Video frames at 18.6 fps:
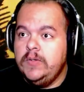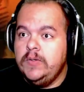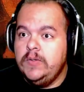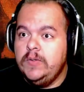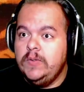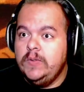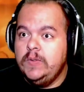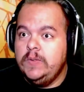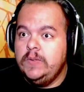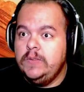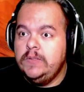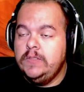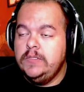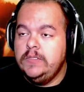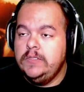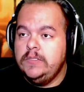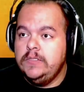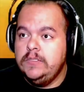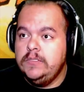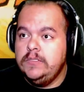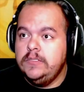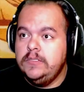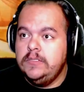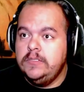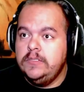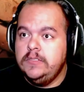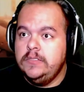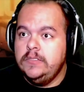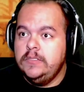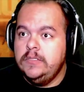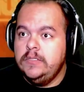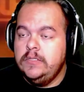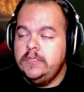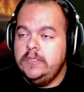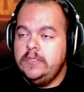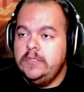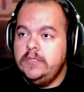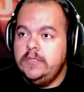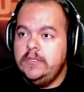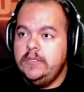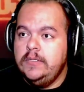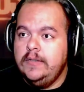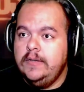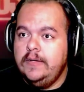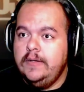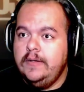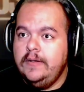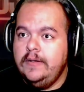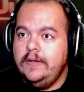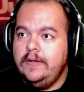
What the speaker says: Nobody speaks.